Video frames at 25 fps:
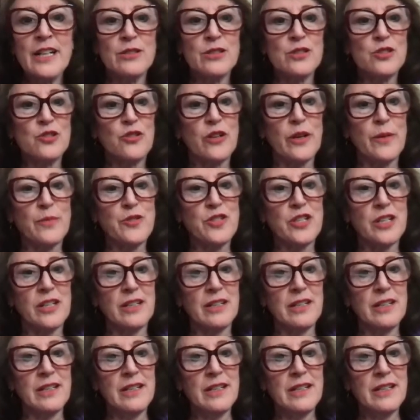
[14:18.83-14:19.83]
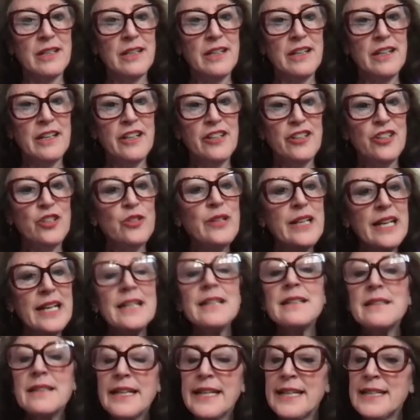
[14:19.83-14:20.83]
description. You get
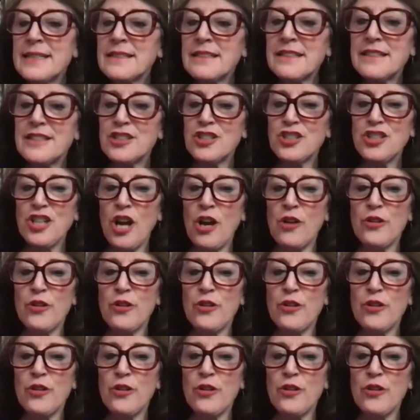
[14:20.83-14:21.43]
a link to the show.